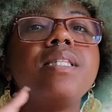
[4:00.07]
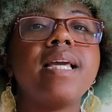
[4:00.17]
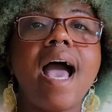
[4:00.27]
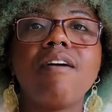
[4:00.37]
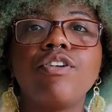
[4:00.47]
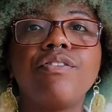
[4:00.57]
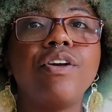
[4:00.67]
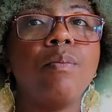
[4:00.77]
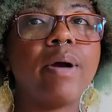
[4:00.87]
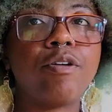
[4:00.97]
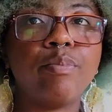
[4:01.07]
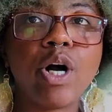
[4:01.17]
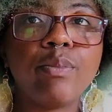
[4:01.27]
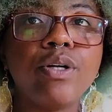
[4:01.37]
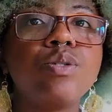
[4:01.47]
the Africville Brown
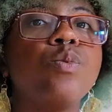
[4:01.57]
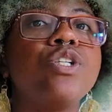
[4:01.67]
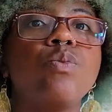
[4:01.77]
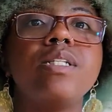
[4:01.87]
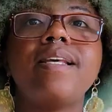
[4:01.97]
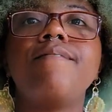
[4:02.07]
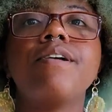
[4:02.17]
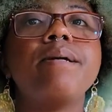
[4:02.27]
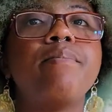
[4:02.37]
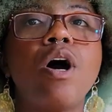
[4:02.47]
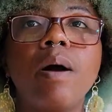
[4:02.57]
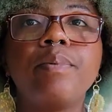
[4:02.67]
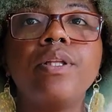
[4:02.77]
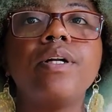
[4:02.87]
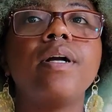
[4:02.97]
Bombers, which was a very
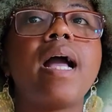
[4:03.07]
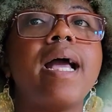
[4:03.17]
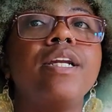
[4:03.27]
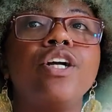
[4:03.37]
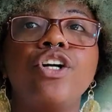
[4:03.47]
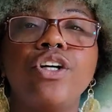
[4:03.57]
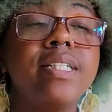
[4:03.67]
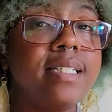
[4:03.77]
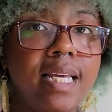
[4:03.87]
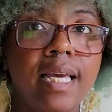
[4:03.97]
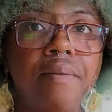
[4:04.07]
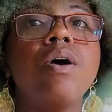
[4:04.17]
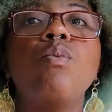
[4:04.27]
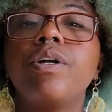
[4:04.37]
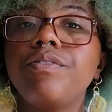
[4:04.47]
popular and good team,
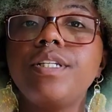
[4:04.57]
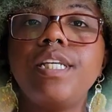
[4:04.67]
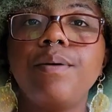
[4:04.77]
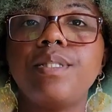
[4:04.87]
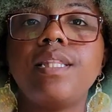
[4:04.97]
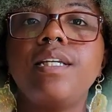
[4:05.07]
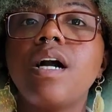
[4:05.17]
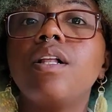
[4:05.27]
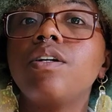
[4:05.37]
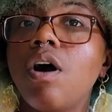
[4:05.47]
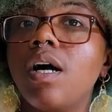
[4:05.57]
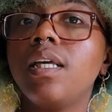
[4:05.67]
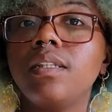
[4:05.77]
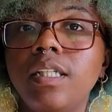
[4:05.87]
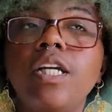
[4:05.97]
one of the teams in the Colored
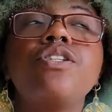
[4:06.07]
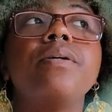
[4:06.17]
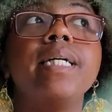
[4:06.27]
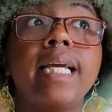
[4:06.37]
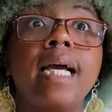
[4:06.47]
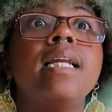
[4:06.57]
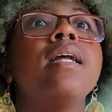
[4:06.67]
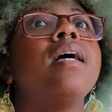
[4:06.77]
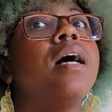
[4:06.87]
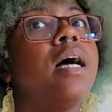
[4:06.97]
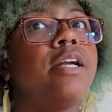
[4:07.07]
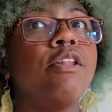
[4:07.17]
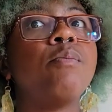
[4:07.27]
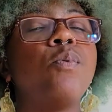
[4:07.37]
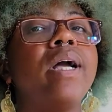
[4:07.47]
Hockey League. So again,
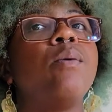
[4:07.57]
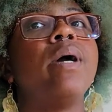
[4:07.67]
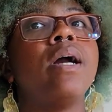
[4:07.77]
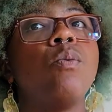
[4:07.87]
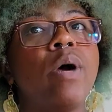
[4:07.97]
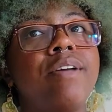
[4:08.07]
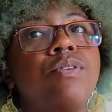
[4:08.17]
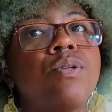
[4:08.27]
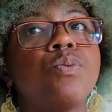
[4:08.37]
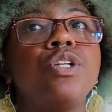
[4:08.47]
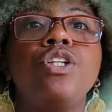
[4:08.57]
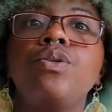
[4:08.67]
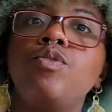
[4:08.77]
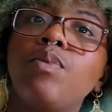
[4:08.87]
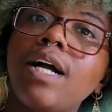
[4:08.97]
another point where white folks would
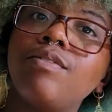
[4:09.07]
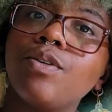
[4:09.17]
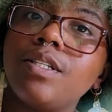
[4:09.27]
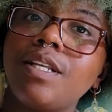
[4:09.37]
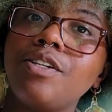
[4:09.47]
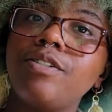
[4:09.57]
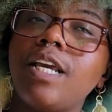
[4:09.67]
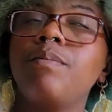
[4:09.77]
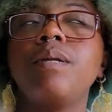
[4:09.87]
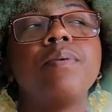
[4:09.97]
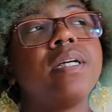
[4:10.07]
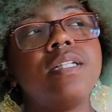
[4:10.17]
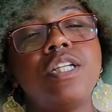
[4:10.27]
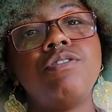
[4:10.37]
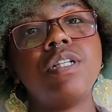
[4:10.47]
use Black folks as entertainment but
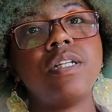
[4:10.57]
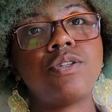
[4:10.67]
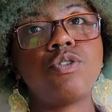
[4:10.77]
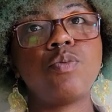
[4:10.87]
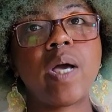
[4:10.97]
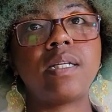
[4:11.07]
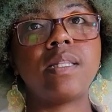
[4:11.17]
continue to disrespect